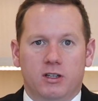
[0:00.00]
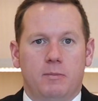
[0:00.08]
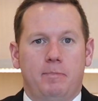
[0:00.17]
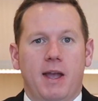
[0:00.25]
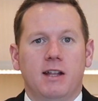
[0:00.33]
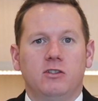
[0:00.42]

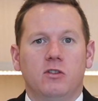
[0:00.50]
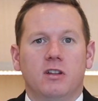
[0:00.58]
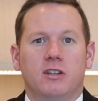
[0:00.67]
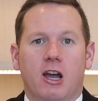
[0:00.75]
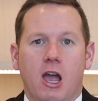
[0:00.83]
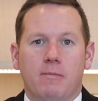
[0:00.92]
depends on the
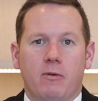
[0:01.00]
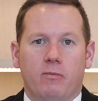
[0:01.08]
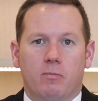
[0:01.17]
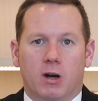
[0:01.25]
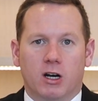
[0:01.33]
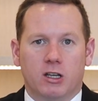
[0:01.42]
type of
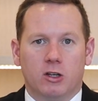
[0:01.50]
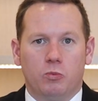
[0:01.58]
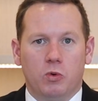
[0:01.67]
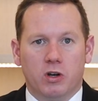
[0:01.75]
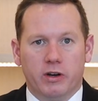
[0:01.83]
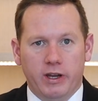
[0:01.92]
market
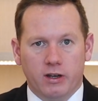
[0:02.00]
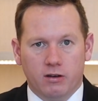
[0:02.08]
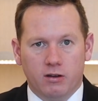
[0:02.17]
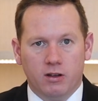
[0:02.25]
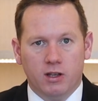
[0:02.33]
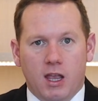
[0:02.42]
we're in.
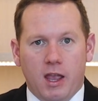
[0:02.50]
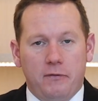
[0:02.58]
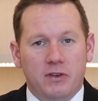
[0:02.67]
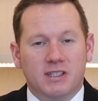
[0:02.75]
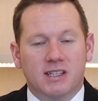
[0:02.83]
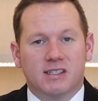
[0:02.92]
If
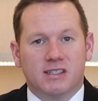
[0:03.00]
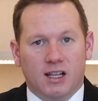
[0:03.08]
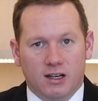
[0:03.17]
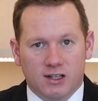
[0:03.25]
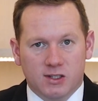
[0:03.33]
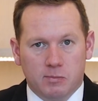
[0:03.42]
it's a
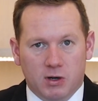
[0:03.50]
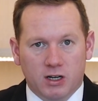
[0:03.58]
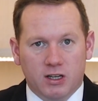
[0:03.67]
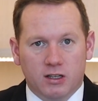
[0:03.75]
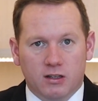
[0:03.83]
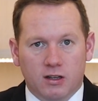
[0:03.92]
seller's
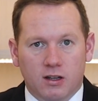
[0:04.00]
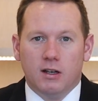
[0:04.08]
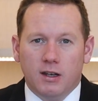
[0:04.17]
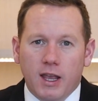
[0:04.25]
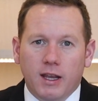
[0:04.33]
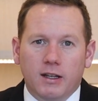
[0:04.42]
market,
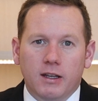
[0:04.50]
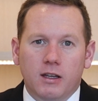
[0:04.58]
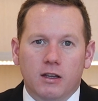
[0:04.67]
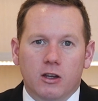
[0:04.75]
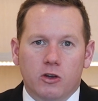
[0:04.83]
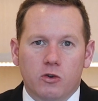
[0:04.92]

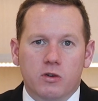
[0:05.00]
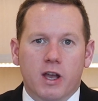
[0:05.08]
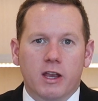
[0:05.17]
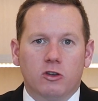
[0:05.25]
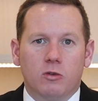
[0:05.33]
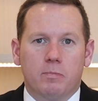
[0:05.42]
likely you're
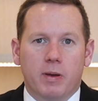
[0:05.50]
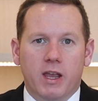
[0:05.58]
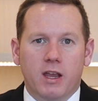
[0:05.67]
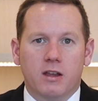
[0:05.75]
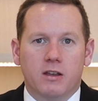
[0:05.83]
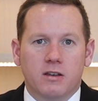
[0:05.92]
going to
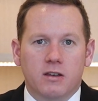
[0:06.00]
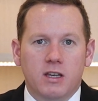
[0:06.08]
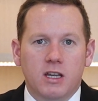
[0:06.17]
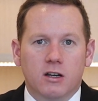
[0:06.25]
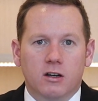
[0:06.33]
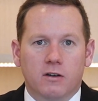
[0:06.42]
pay
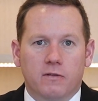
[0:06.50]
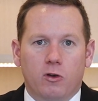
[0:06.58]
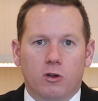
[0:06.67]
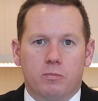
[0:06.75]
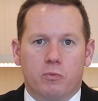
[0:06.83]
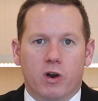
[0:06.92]
near
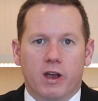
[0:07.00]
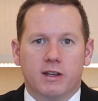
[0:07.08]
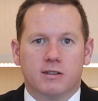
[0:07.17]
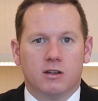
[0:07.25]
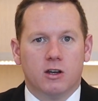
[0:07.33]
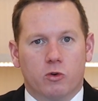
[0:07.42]
full
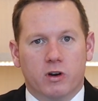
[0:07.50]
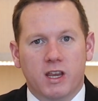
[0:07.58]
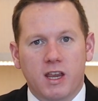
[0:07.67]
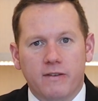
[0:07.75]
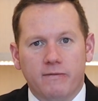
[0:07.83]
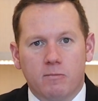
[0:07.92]
price or
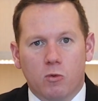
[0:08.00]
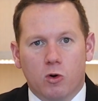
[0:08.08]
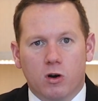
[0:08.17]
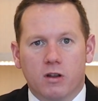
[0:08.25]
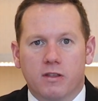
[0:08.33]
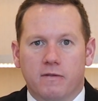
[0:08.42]
even
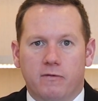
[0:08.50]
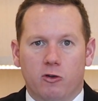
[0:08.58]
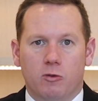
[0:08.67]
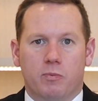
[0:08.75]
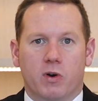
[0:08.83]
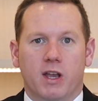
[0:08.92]
more than
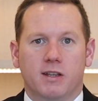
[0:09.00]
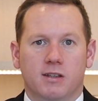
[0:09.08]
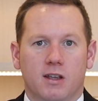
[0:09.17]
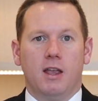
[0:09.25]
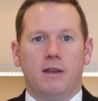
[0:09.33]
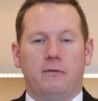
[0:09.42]
full price
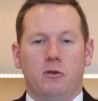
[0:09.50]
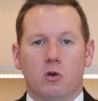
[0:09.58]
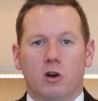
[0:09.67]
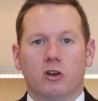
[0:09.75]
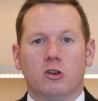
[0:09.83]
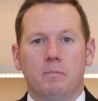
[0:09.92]
if you
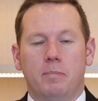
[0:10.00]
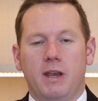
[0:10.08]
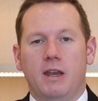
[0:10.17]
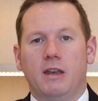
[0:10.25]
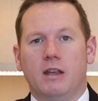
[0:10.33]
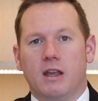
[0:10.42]
are
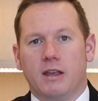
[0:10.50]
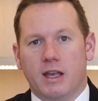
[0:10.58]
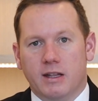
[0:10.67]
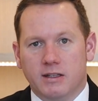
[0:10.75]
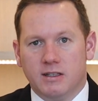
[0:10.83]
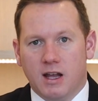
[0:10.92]
competing
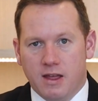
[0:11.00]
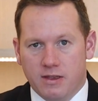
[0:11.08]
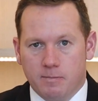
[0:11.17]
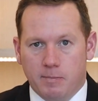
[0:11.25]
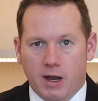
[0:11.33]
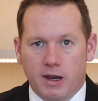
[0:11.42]
against other
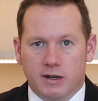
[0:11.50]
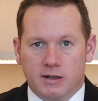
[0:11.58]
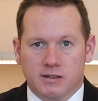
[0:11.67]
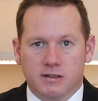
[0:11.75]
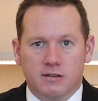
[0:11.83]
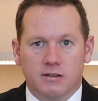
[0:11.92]

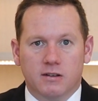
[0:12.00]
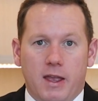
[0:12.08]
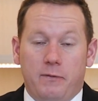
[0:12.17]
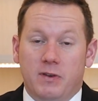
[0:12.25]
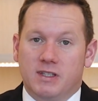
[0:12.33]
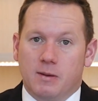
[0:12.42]
buyers.
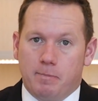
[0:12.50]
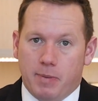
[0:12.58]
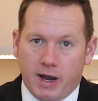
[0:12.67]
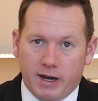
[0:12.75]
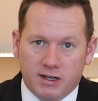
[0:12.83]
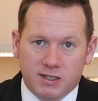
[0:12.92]
If it's a
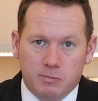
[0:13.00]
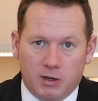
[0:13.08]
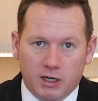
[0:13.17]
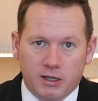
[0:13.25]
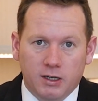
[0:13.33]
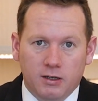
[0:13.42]
buyer's
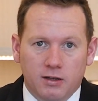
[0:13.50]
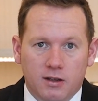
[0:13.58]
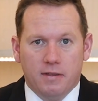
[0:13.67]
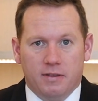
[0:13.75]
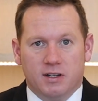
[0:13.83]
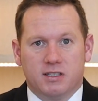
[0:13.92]
market,
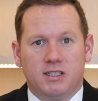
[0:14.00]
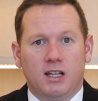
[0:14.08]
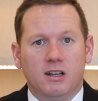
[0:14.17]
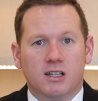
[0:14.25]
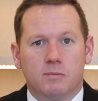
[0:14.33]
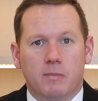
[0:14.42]
the
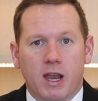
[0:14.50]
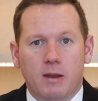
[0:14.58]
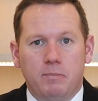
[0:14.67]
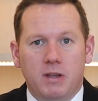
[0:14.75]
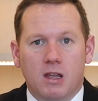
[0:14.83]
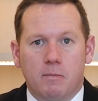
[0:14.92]
sellers
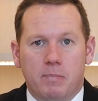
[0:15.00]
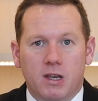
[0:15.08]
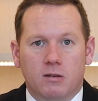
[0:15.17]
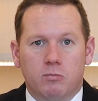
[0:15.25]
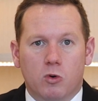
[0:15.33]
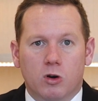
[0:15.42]
might be a
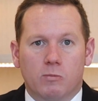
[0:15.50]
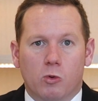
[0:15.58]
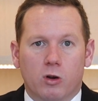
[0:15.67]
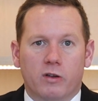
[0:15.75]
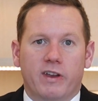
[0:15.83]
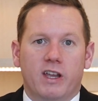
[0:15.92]
bit more
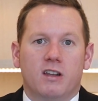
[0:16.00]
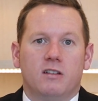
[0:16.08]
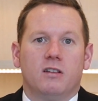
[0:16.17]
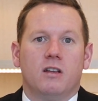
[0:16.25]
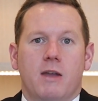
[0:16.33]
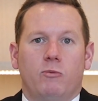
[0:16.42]

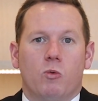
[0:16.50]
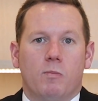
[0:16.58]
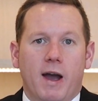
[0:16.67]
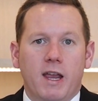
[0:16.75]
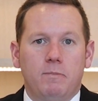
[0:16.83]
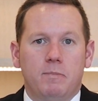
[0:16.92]
motivated and we
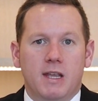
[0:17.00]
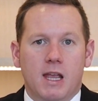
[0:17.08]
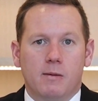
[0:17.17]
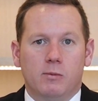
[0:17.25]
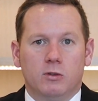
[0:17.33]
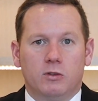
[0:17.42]
might be
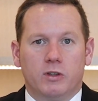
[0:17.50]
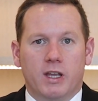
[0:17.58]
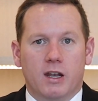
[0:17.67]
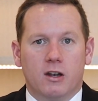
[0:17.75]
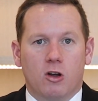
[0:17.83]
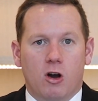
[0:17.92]
able to
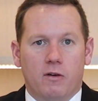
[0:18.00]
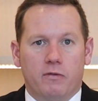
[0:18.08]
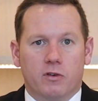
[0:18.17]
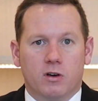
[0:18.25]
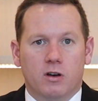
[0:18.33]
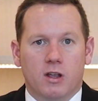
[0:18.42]
get an
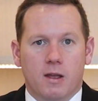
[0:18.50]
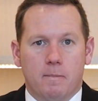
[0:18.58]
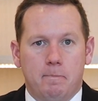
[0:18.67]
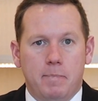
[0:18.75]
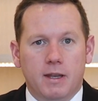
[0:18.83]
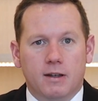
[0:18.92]
offer a
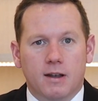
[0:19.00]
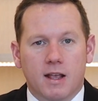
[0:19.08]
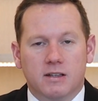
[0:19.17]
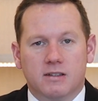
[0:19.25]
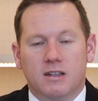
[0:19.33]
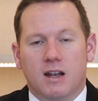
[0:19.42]
bit
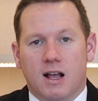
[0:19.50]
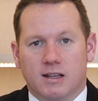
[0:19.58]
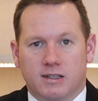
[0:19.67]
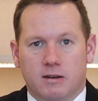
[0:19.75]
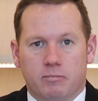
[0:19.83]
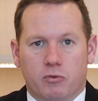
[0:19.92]
less than asking